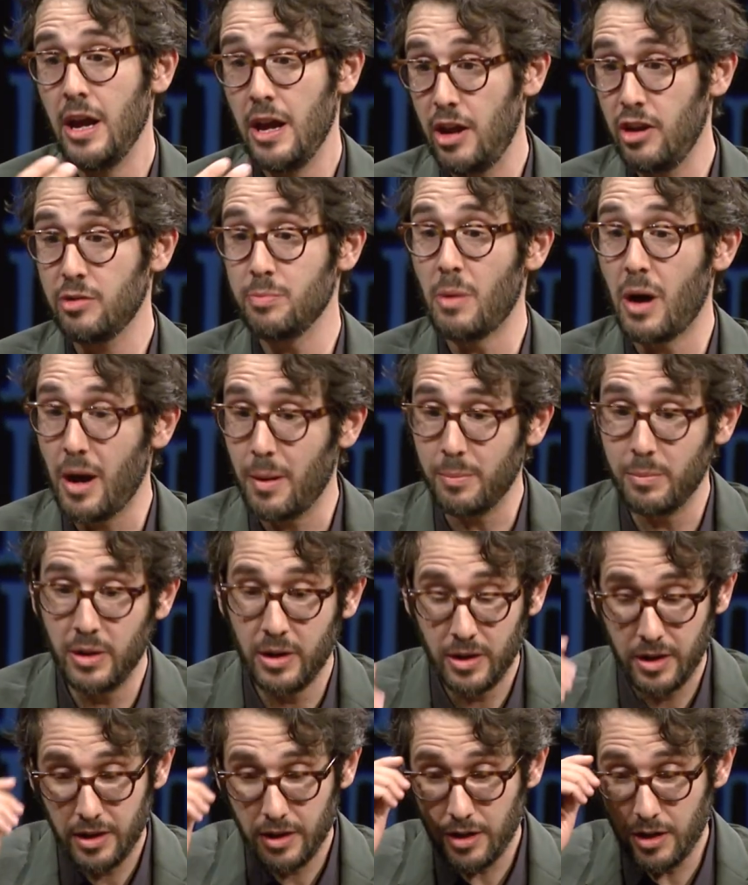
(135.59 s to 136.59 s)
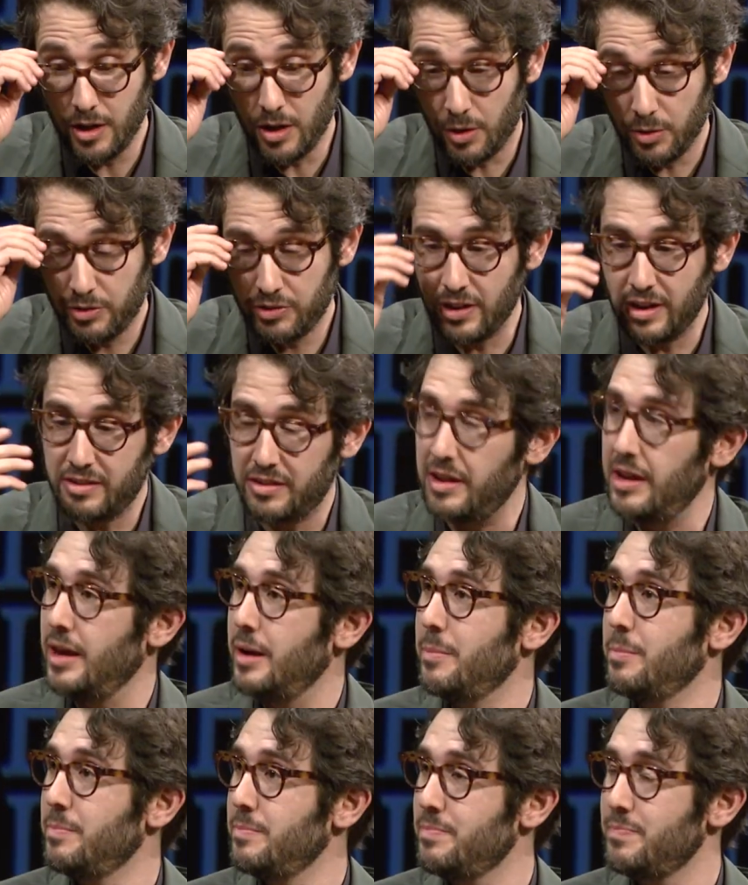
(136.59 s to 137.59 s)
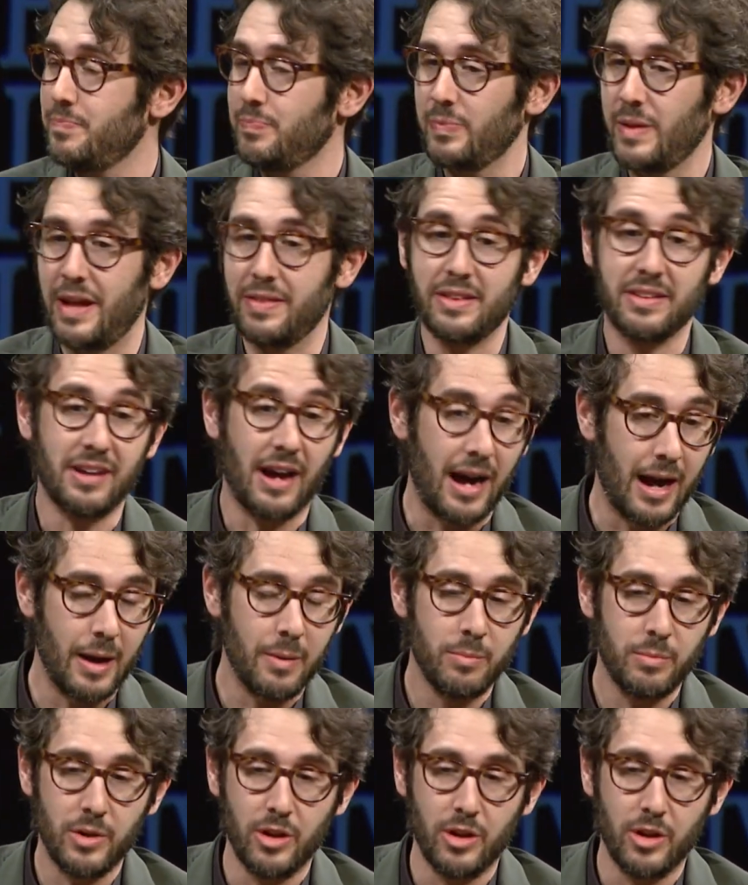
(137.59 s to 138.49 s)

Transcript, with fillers: His mom, you know, said to him at the time,